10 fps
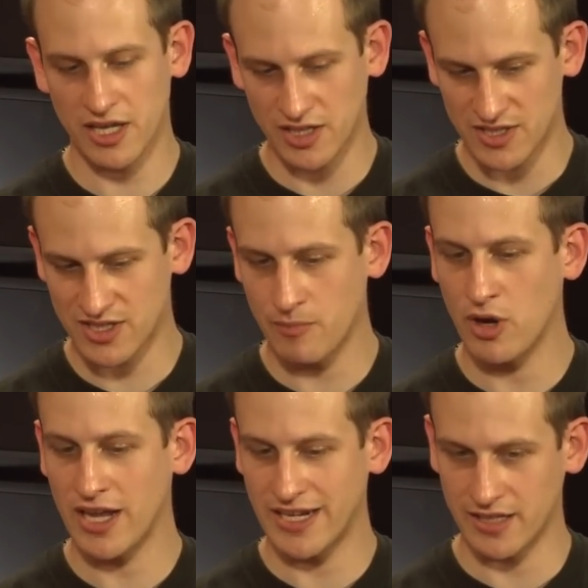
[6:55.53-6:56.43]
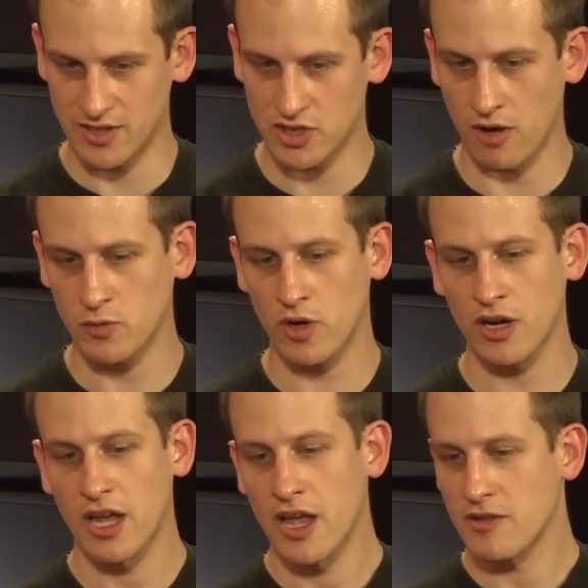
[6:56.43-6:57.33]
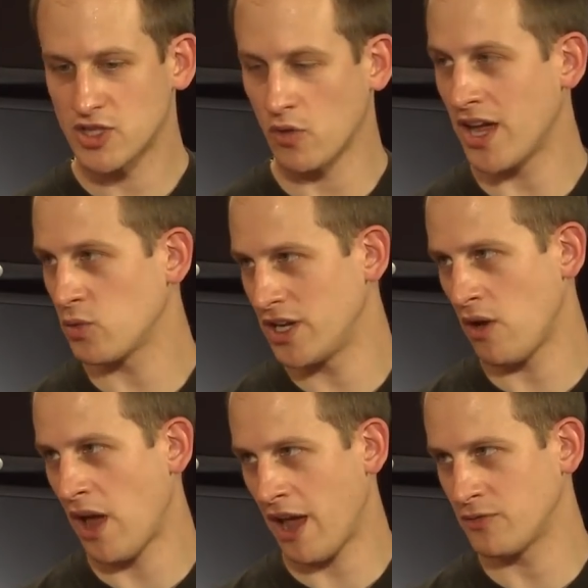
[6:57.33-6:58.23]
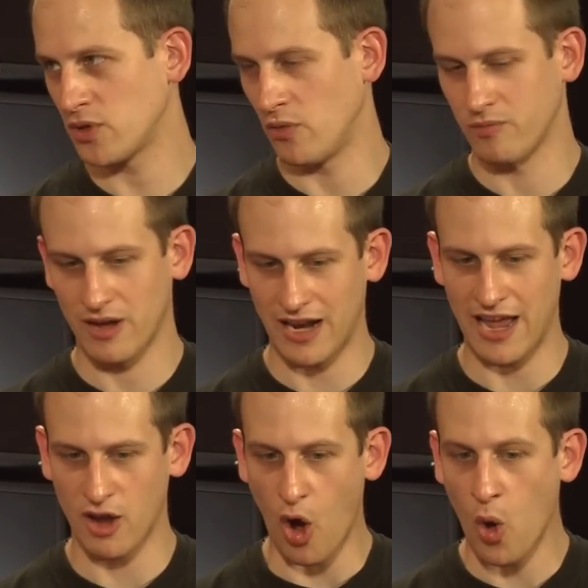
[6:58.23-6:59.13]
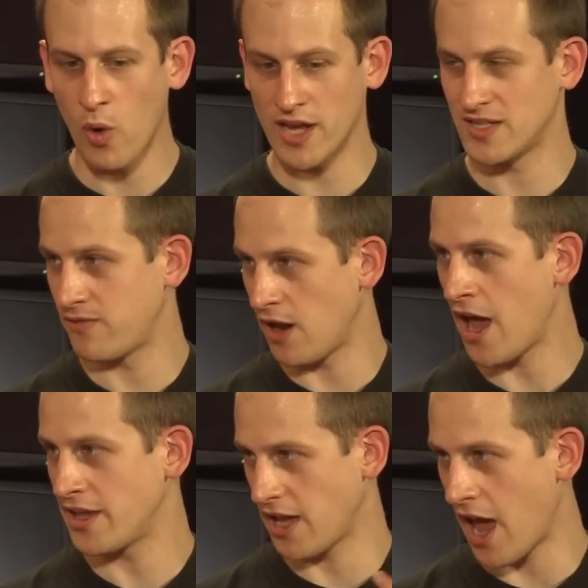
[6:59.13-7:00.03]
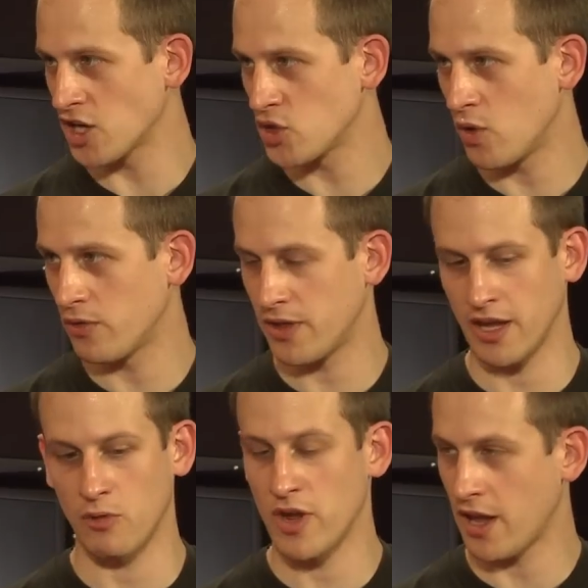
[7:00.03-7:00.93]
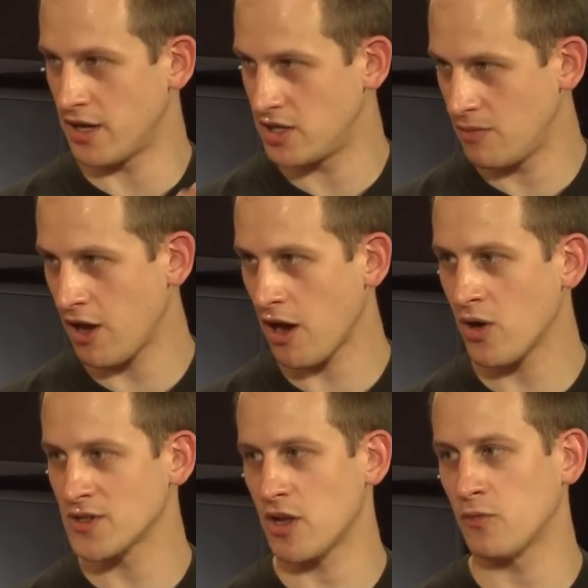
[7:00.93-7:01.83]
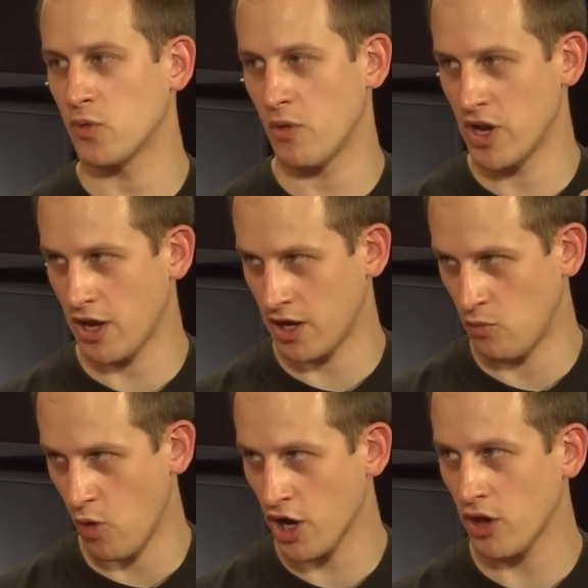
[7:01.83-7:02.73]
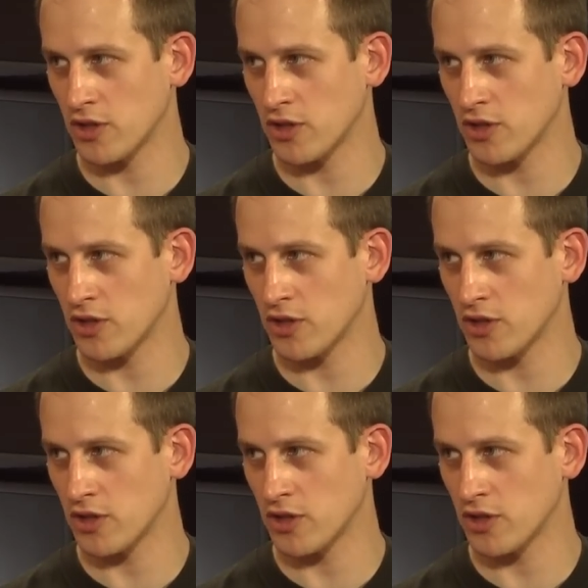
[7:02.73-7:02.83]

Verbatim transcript: It is simulated in software so that we don't have to always fly the actual thing. We can debug our software. We can work on the software.